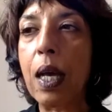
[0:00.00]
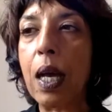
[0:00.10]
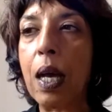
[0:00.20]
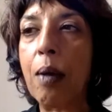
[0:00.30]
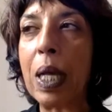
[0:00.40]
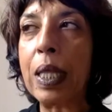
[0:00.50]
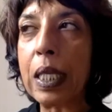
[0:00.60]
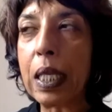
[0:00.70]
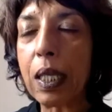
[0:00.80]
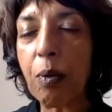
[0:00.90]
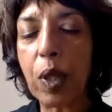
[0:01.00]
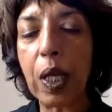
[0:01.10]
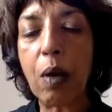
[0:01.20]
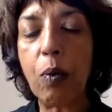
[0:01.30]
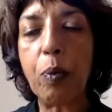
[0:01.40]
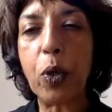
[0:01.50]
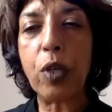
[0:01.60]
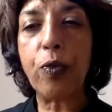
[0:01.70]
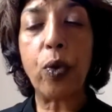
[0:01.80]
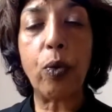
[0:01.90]
and this is something I would push
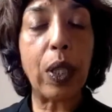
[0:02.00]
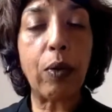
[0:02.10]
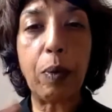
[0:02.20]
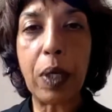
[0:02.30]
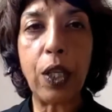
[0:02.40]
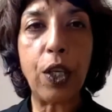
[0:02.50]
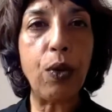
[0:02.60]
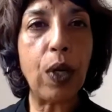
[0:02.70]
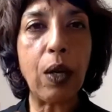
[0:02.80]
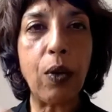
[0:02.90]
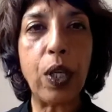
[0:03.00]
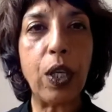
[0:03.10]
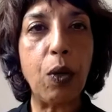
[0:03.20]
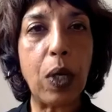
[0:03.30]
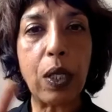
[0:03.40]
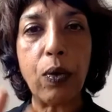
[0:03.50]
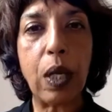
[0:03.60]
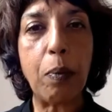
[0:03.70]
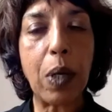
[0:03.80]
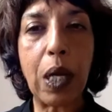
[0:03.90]
for, whether it be in the UK or the US or
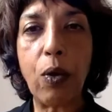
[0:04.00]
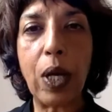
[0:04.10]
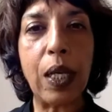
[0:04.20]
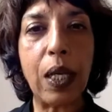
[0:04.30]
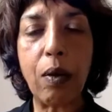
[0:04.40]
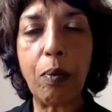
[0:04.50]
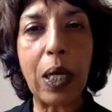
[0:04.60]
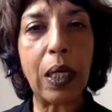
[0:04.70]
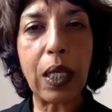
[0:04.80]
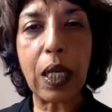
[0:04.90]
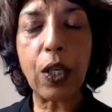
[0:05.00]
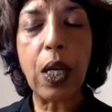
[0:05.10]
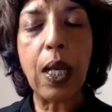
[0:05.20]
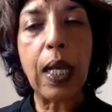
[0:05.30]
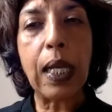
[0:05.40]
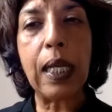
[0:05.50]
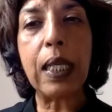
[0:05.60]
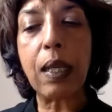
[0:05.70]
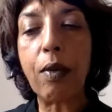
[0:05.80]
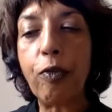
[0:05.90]
Nepal or India or Bangladesh,
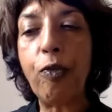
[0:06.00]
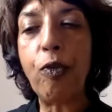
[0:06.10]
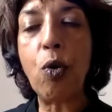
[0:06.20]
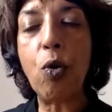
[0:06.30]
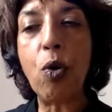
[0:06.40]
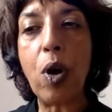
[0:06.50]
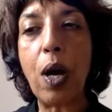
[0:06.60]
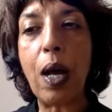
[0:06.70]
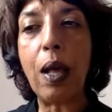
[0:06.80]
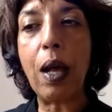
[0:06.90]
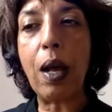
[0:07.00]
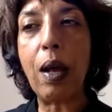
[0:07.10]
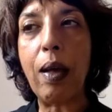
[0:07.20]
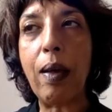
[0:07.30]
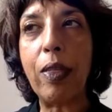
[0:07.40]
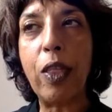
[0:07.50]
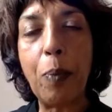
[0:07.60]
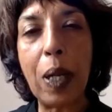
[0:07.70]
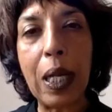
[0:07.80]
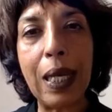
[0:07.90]
is for the
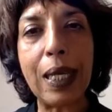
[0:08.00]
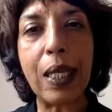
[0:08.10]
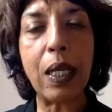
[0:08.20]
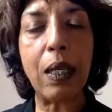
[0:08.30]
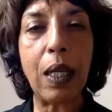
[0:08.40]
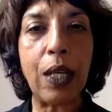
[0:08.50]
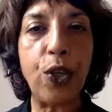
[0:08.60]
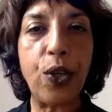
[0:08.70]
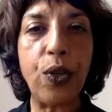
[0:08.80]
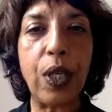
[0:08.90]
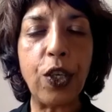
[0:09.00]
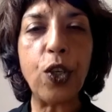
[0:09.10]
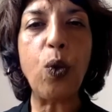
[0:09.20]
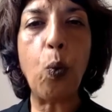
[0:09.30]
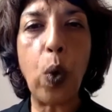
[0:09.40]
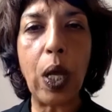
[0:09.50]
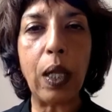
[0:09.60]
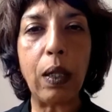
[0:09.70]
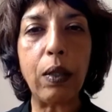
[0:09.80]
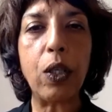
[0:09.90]
political and judicial
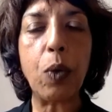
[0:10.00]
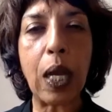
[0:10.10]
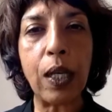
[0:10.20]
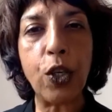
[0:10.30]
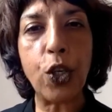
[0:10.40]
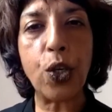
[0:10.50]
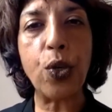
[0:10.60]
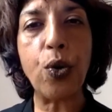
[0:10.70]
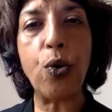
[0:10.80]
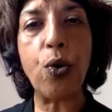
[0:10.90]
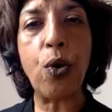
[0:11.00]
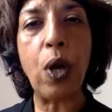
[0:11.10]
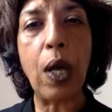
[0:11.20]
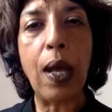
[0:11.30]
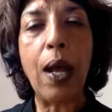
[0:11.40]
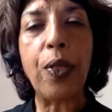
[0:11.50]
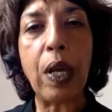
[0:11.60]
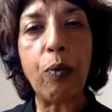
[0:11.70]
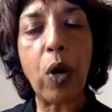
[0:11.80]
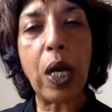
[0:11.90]
will to ensure
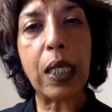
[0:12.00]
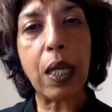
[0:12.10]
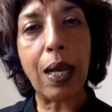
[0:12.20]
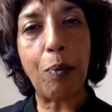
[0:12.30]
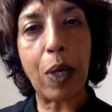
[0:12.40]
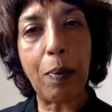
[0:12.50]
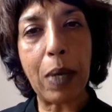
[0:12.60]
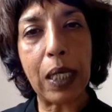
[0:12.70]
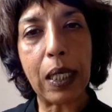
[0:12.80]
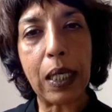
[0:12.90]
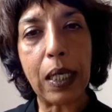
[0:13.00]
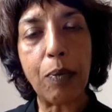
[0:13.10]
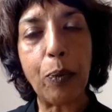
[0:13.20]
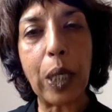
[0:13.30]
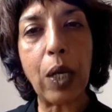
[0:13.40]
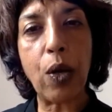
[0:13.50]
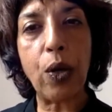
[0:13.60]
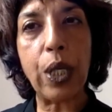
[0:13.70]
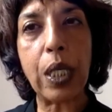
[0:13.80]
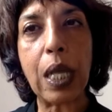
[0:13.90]
that rights are implemented,
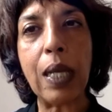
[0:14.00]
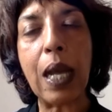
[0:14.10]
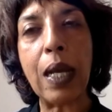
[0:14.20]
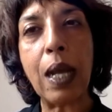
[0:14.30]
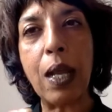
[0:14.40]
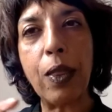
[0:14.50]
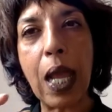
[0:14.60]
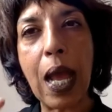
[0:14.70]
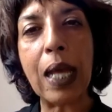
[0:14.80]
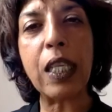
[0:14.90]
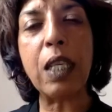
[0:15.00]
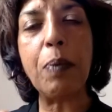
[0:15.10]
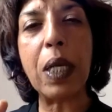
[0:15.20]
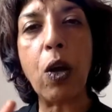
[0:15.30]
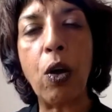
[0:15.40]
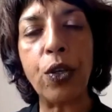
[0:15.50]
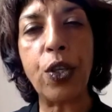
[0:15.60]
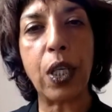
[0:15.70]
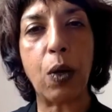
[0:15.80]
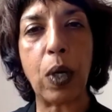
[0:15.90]
because there has to be
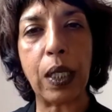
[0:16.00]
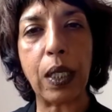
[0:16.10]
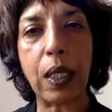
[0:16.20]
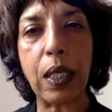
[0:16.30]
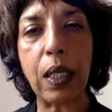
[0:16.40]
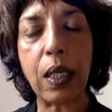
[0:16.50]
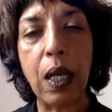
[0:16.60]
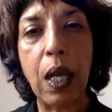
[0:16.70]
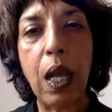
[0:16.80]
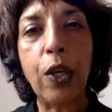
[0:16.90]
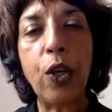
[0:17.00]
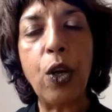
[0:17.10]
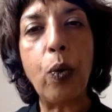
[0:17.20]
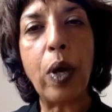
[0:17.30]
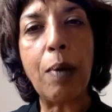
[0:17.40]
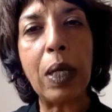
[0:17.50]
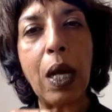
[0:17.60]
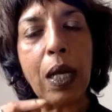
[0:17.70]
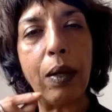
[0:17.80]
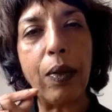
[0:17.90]
consequences. You know, I mean,
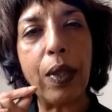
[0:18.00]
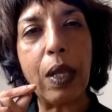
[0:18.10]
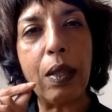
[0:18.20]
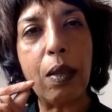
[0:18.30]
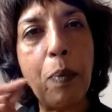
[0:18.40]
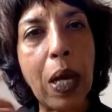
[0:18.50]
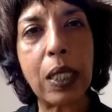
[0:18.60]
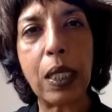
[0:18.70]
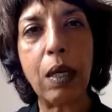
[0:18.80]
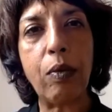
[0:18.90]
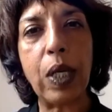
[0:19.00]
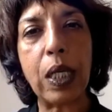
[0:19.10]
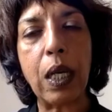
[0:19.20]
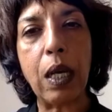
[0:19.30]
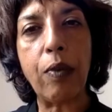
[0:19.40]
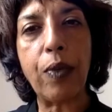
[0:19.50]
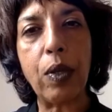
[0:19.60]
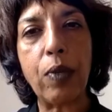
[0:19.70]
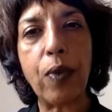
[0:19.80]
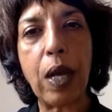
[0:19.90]
the massacre recently of those
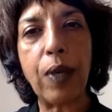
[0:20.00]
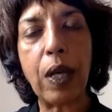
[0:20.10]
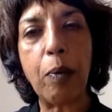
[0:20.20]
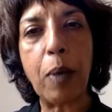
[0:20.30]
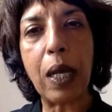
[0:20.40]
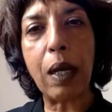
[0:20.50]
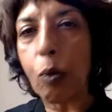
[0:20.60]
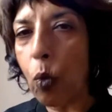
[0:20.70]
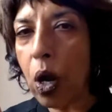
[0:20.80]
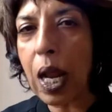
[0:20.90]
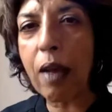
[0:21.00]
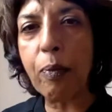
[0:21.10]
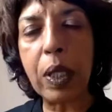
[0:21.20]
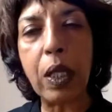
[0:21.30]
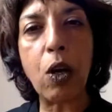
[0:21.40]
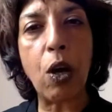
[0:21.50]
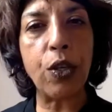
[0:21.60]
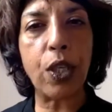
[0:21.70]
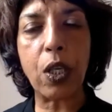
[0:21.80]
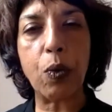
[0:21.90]
5 young men, what have been the
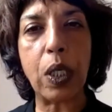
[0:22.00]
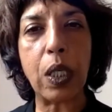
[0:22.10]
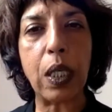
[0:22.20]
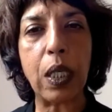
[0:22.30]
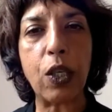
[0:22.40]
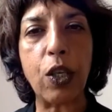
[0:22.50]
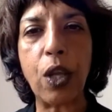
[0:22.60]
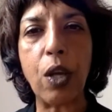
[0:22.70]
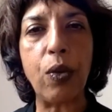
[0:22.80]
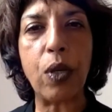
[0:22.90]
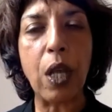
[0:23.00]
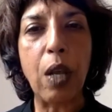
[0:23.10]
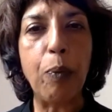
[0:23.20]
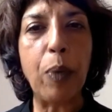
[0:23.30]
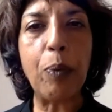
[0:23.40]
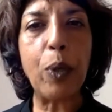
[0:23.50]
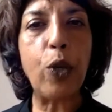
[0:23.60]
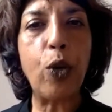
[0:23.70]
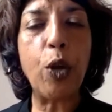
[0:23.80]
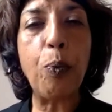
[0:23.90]
consequences to those people
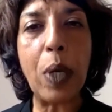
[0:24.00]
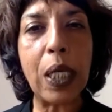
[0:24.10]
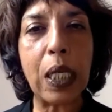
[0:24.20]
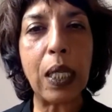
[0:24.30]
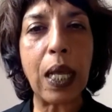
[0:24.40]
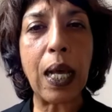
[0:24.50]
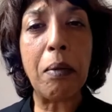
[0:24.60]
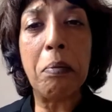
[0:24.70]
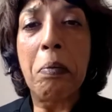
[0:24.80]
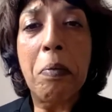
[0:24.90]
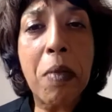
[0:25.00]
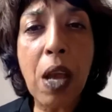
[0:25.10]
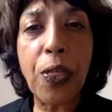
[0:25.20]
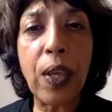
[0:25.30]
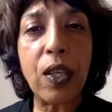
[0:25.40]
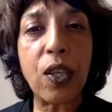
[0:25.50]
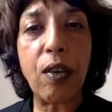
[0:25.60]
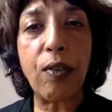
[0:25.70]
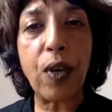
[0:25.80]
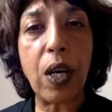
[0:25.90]
who committed that? Nothing so
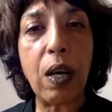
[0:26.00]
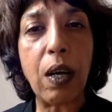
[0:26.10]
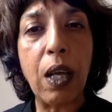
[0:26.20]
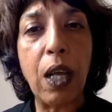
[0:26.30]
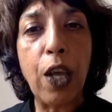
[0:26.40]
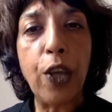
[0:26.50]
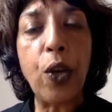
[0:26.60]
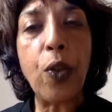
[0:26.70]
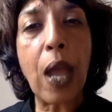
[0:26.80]
far. You